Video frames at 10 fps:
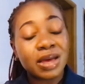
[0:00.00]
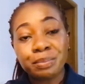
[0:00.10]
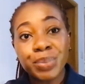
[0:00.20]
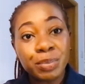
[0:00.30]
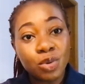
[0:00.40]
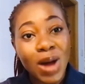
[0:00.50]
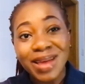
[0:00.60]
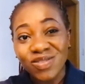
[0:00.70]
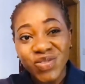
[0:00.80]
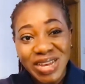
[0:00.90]
people are
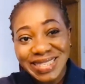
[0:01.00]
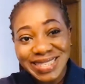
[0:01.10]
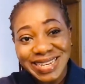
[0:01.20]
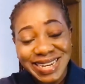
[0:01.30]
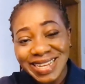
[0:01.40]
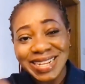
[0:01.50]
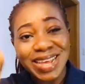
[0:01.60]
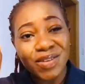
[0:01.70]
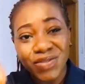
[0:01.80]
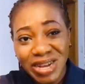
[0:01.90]
investing in
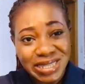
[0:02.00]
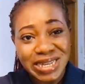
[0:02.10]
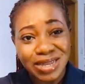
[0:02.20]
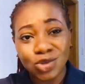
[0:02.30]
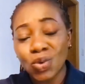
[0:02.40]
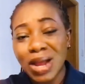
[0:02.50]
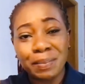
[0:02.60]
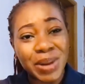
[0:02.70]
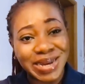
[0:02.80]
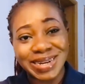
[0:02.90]
inverter, solar
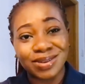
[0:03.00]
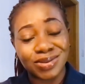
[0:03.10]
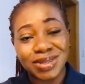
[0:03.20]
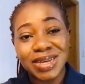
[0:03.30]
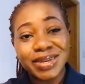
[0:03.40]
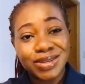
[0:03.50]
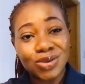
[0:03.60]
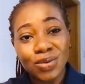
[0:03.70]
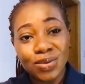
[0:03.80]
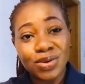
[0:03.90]
panels.
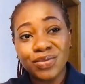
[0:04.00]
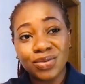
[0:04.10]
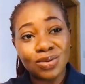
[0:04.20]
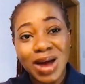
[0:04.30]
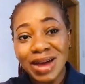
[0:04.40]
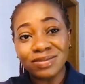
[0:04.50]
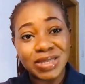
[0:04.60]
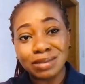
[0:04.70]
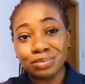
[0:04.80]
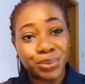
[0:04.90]
So if you have
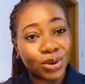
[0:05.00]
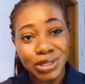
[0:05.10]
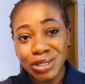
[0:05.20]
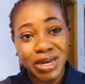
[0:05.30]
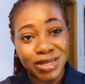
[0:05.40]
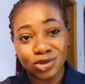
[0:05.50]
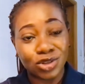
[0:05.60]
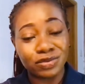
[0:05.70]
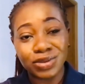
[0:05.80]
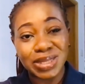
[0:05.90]
the budget to
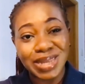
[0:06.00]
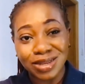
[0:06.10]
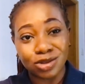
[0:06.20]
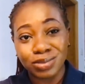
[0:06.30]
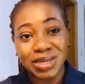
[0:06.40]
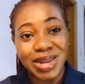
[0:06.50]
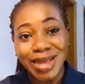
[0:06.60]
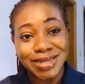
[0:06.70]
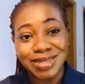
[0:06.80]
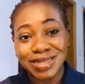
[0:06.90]
even start something like
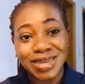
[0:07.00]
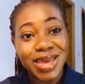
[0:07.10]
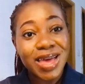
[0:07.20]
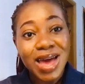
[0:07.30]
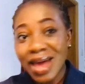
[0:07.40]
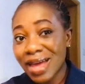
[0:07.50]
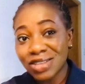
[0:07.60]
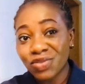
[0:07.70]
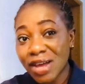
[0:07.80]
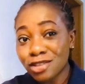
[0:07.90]
this, I
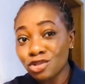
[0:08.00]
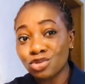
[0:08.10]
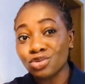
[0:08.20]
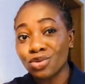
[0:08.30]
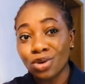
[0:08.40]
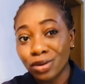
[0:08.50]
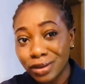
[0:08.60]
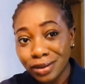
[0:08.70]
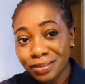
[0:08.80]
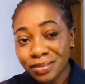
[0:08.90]
advise you to run,
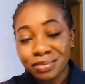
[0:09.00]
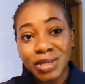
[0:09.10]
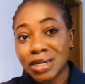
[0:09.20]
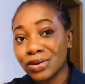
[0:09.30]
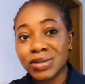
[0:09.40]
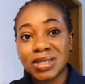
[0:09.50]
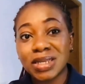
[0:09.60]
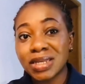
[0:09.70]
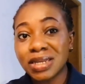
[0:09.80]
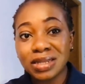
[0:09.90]
because
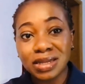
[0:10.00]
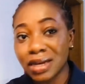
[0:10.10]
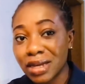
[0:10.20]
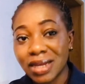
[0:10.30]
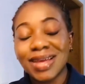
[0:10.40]
can